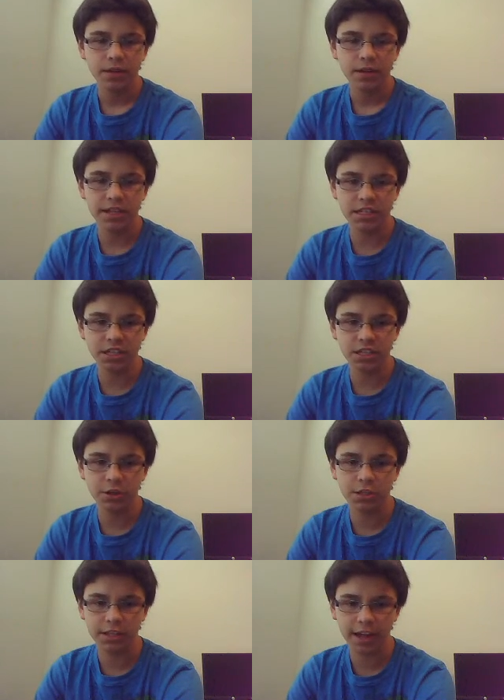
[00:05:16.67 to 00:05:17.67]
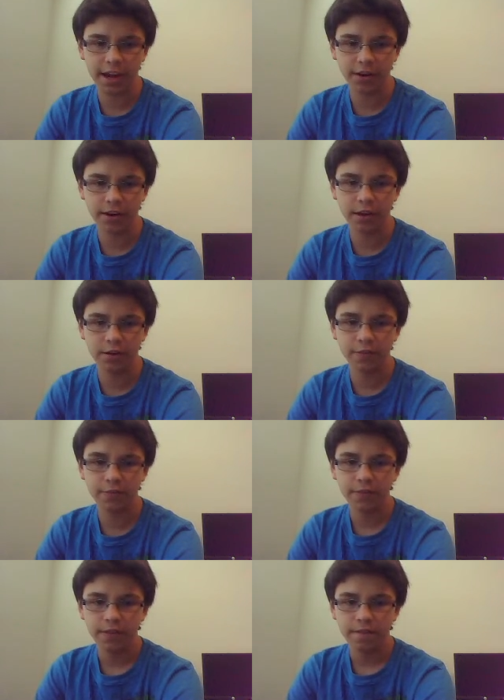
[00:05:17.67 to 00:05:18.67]
it doesn't look scary enough.
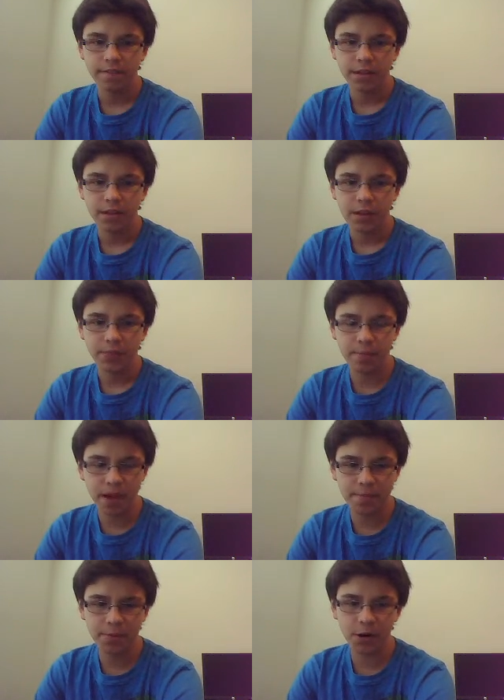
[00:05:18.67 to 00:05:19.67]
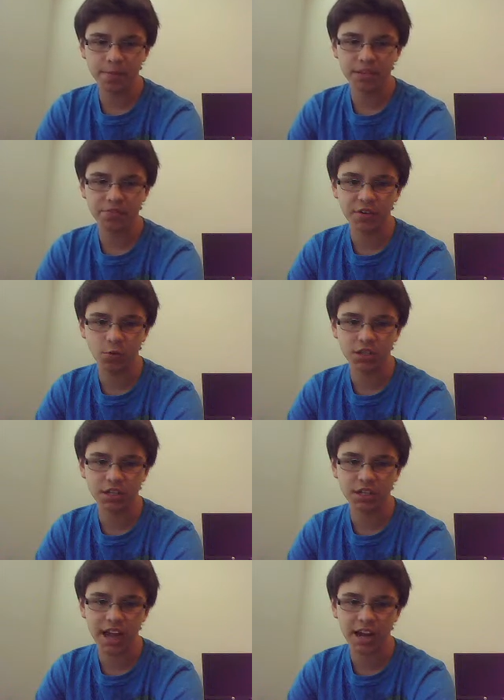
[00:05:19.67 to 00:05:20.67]
The main purpose of it
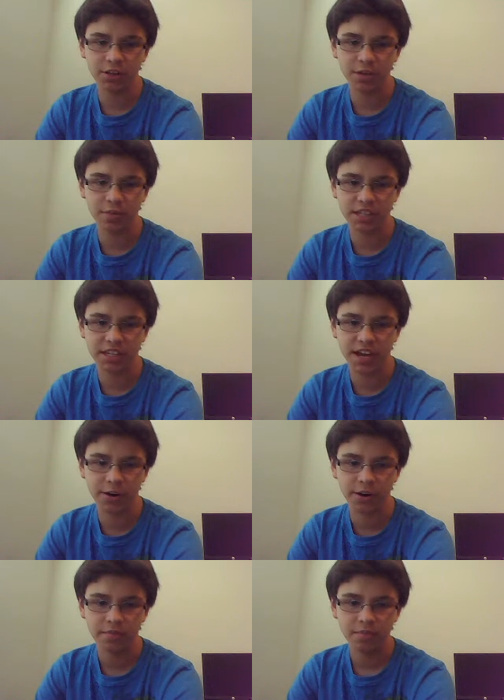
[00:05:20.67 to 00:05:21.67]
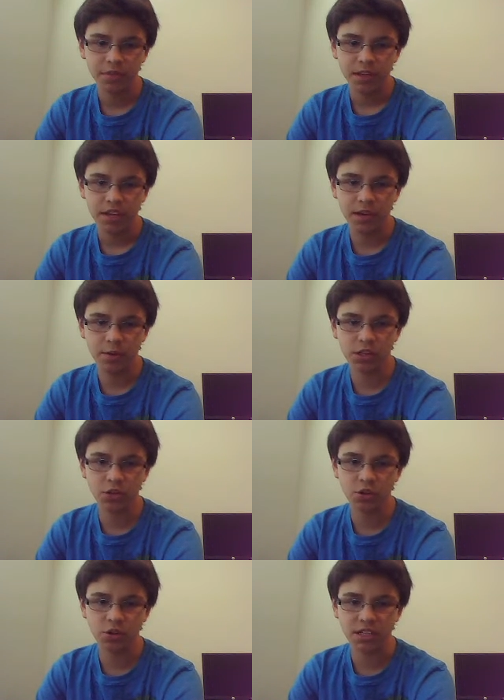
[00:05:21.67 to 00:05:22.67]
wasn't exactly to be scary. It was
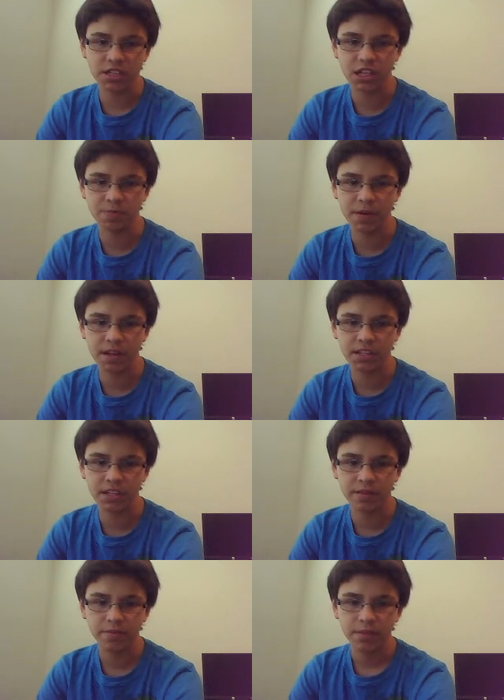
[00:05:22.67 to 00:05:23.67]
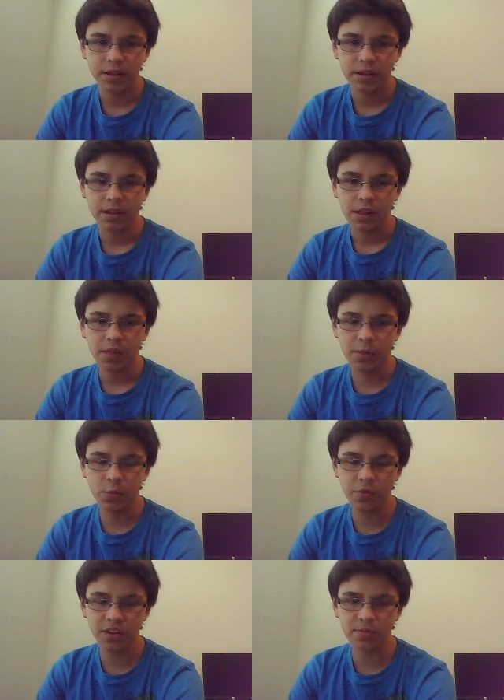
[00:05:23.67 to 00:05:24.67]
also to be suspense, and the
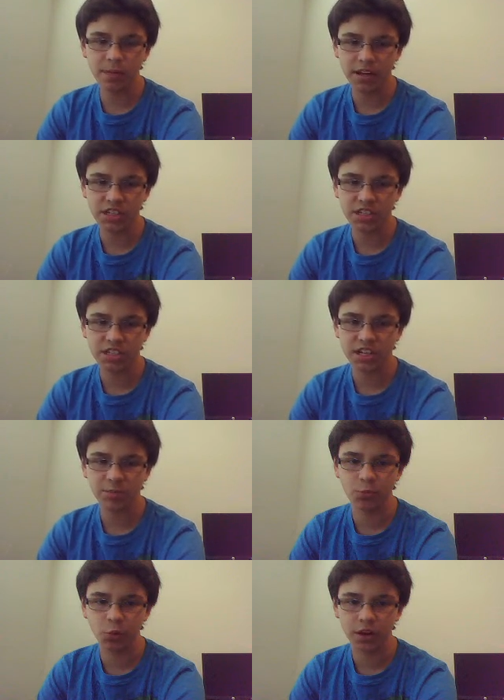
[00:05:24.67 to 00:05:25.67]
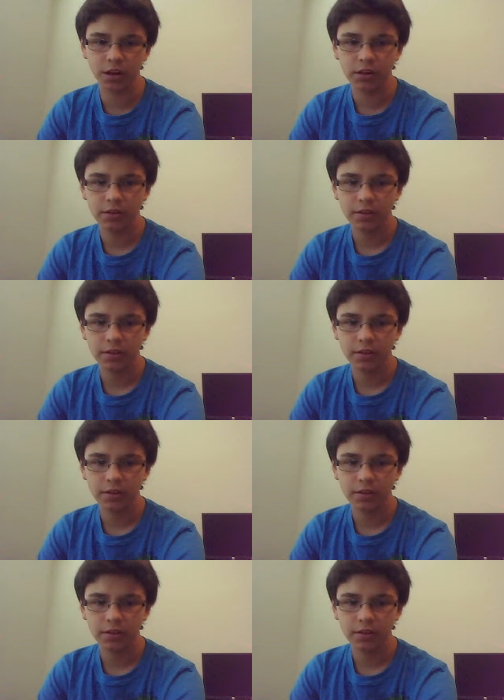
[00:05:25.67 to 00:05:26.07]
movie's meant to seem real.